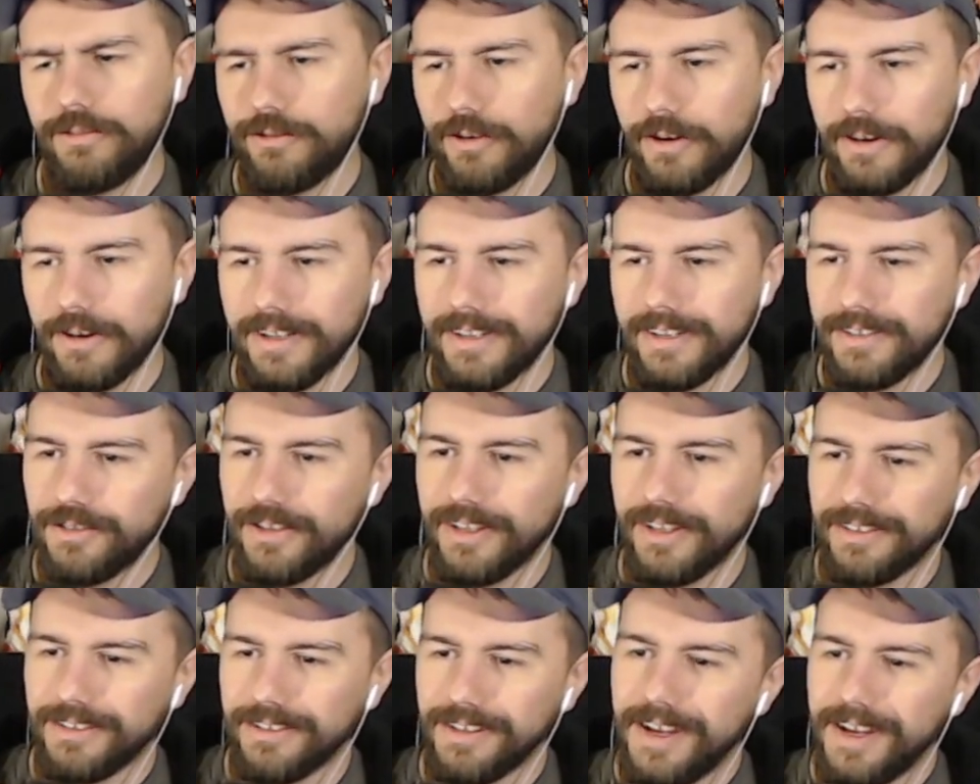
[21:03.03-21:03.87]
sturdy.
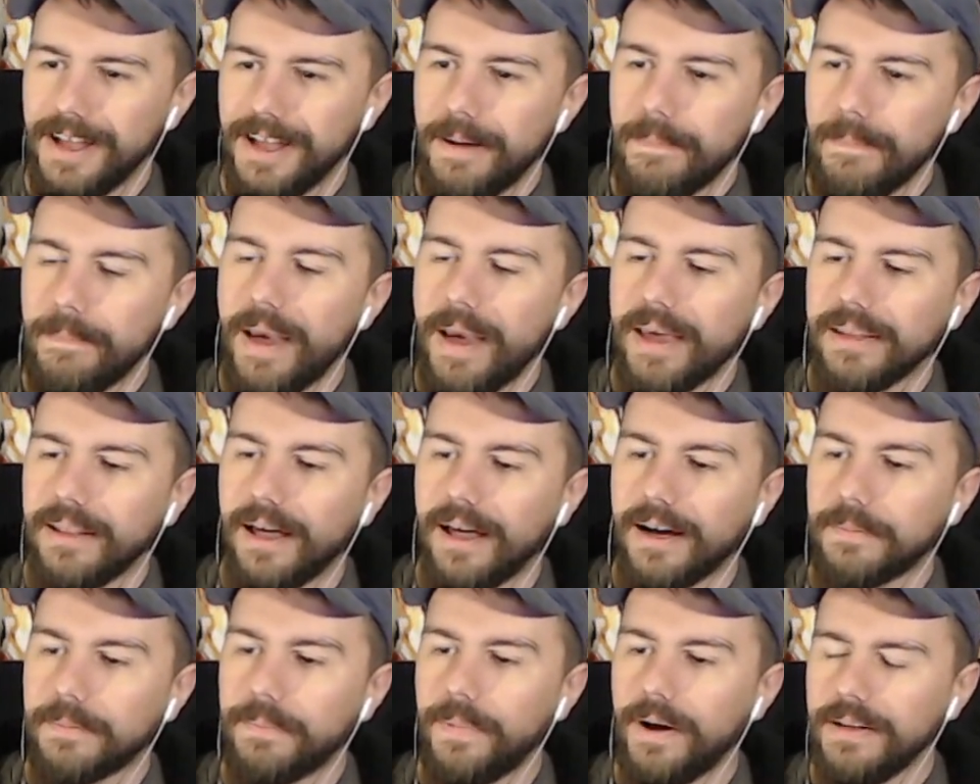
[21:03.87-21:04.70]
Jeez. Bad
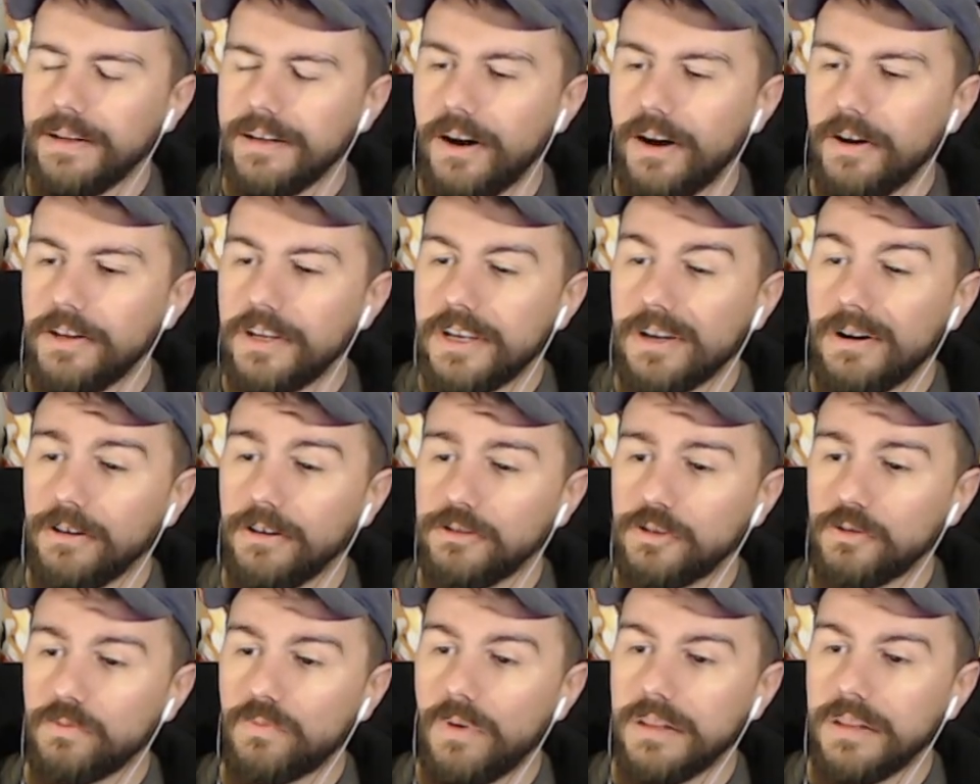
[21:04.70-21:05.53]
luck. But, you know, you could
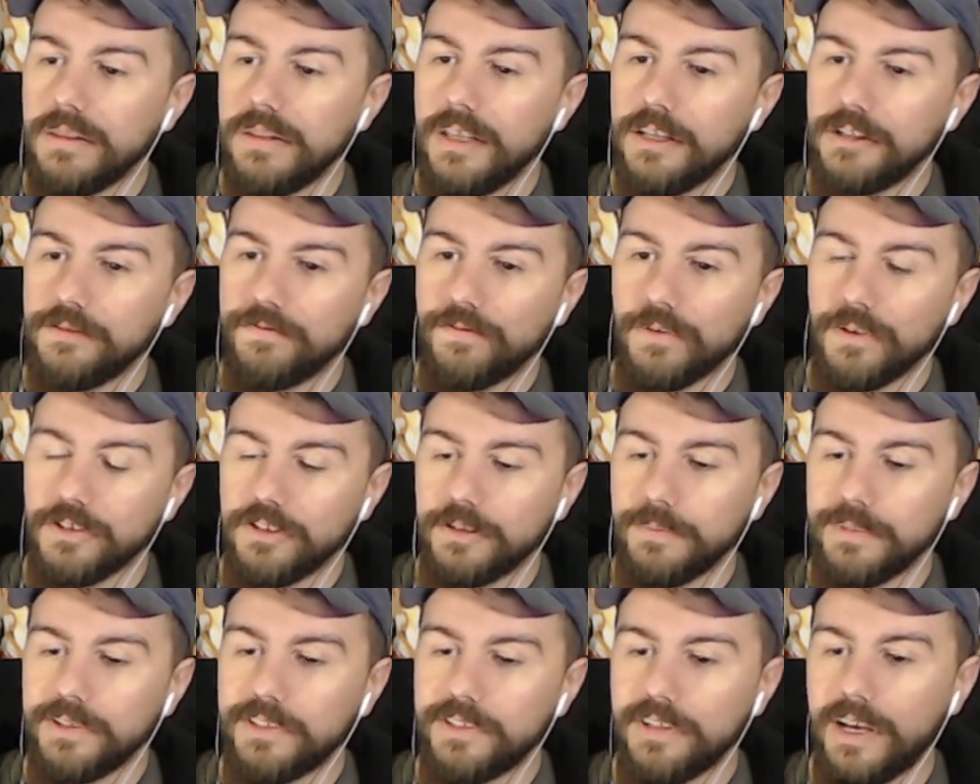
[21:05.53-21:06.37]
also run this for
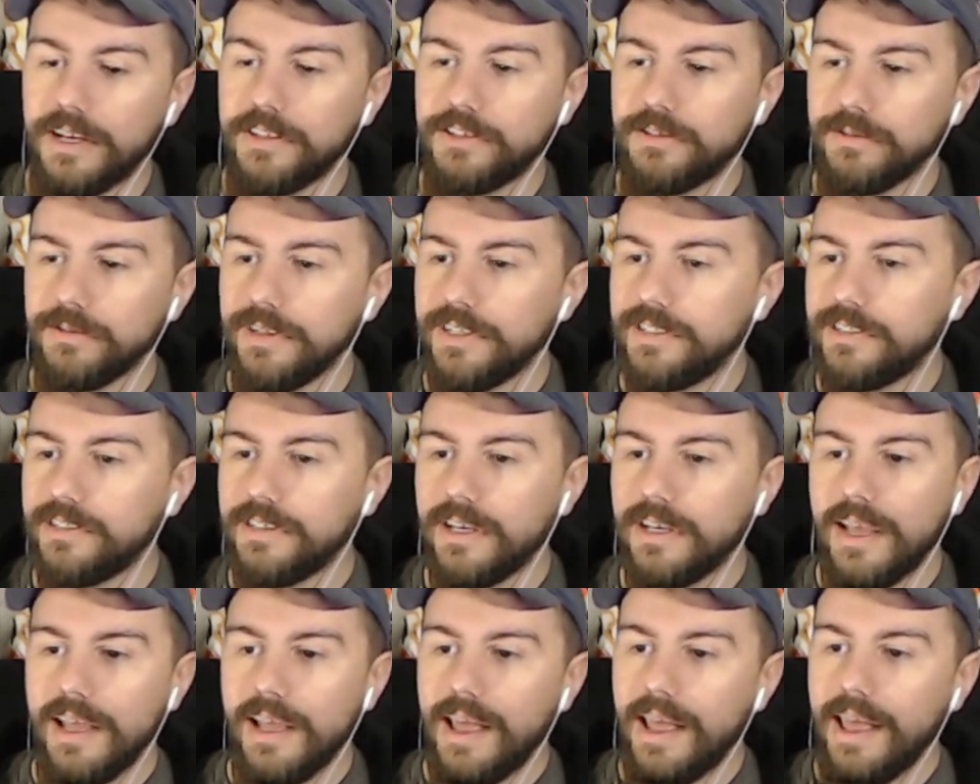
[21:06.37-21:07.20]
some
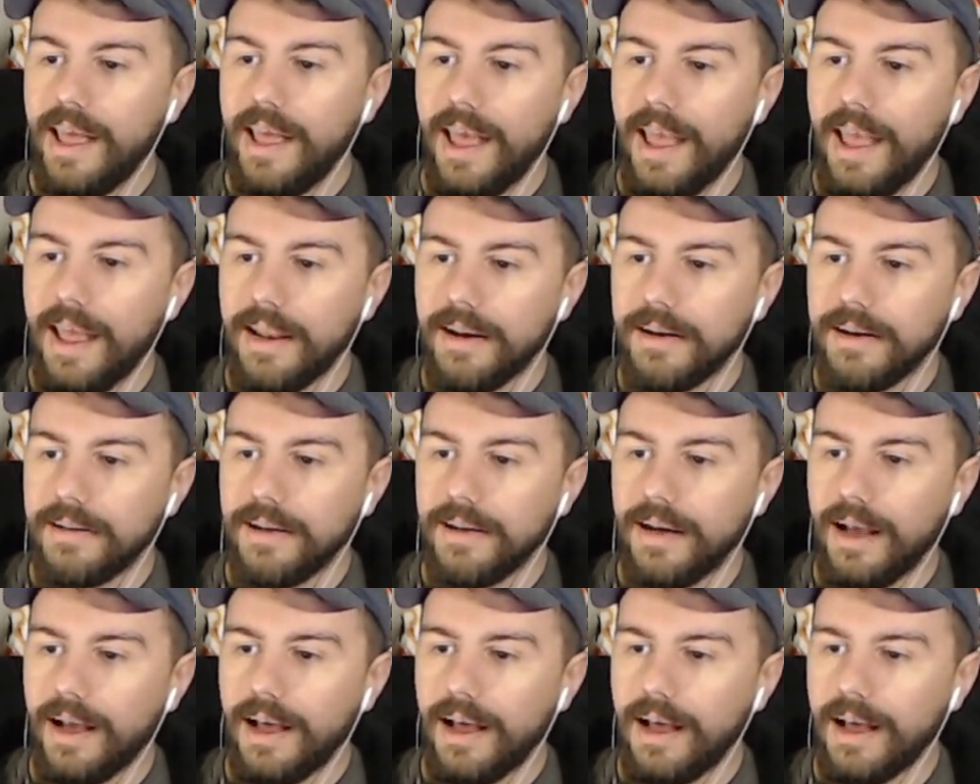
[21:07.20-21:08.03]
accessories and
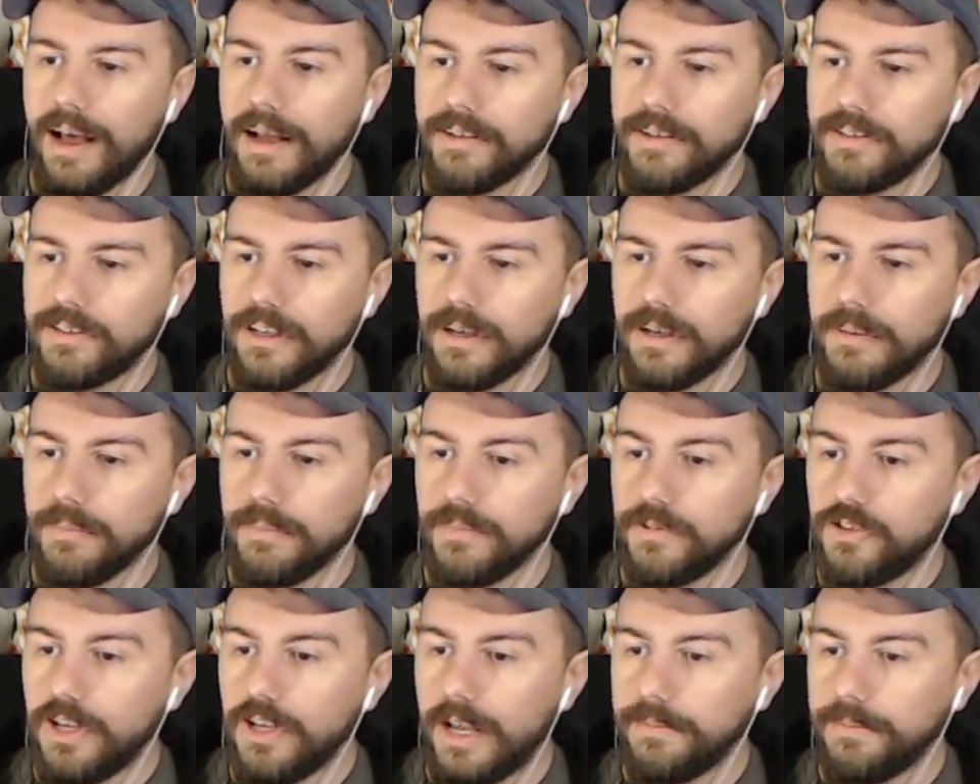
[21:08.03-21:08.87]
some
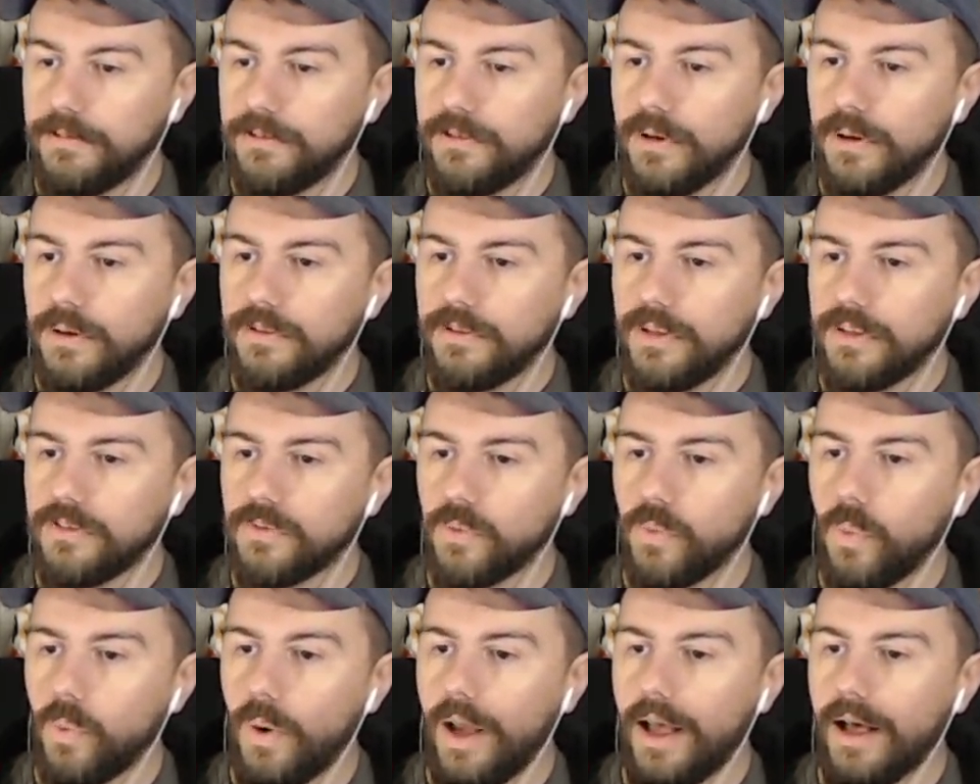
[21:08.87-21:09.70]
gemstones as
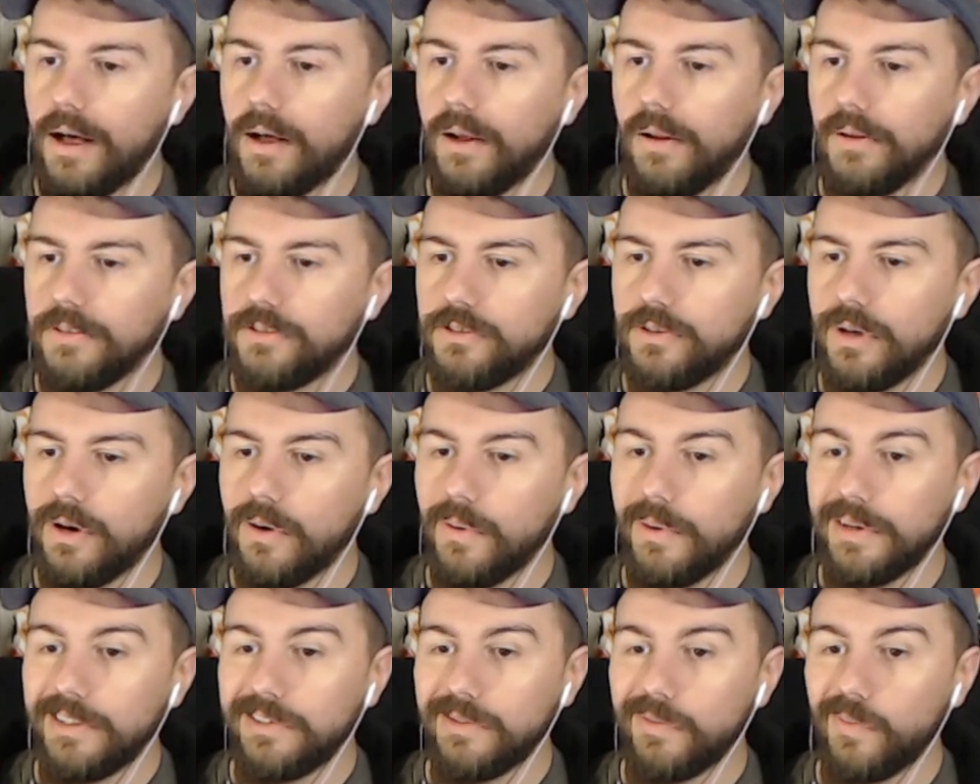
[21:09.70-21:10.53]
well.
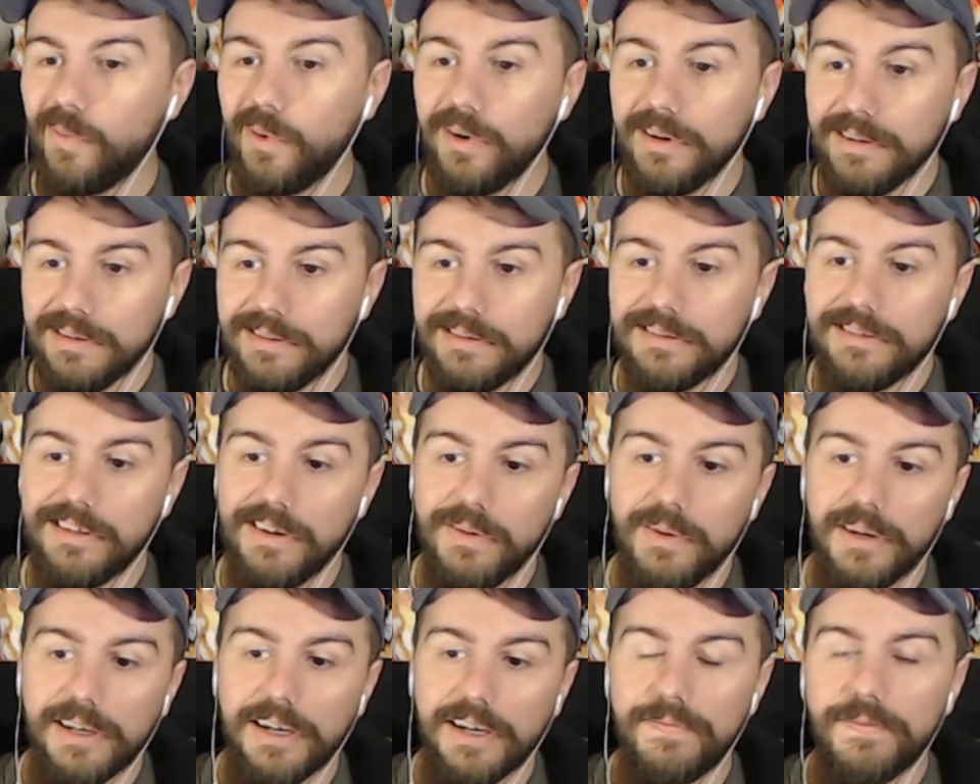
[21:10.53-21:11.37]
So it's worth
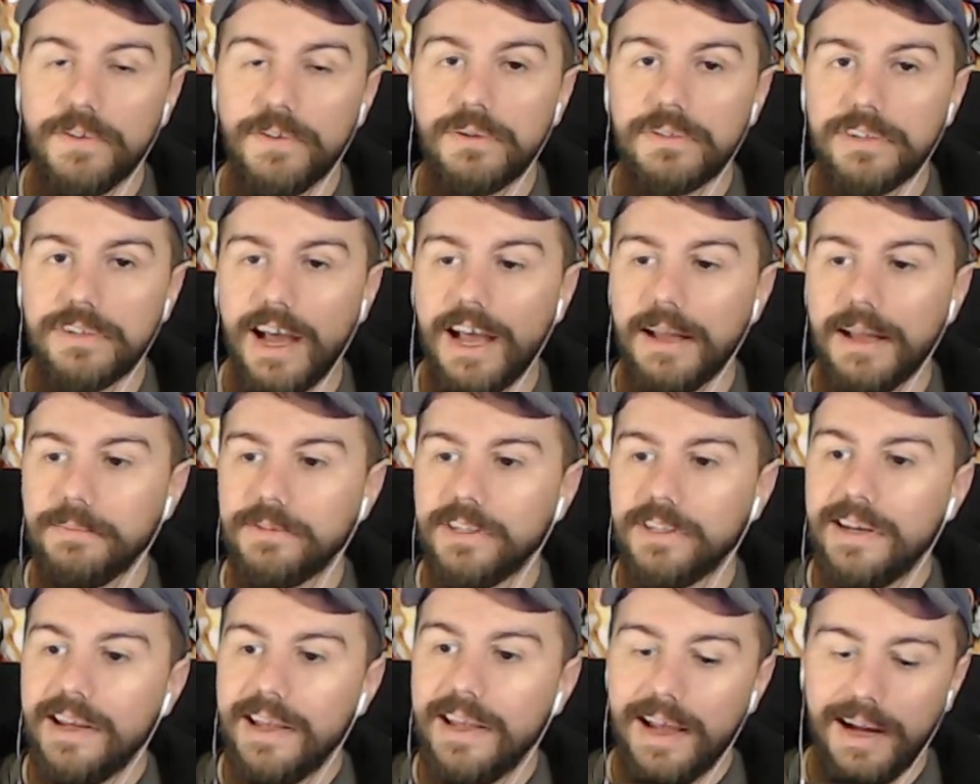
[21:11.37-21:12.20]
doing a few
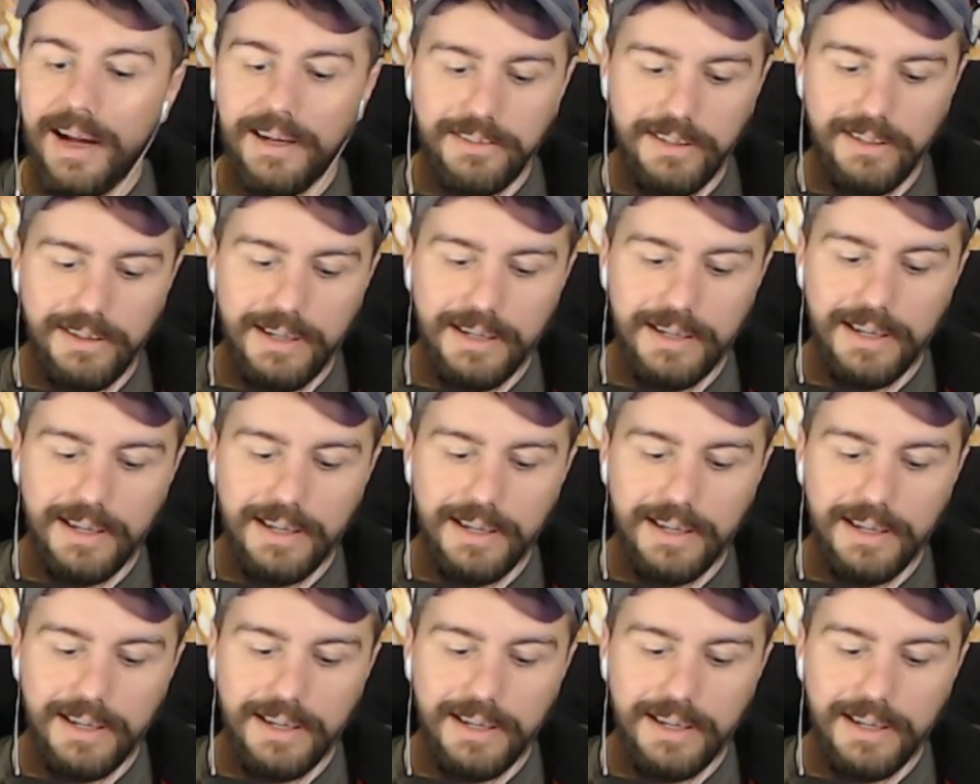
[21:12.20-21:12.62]
times until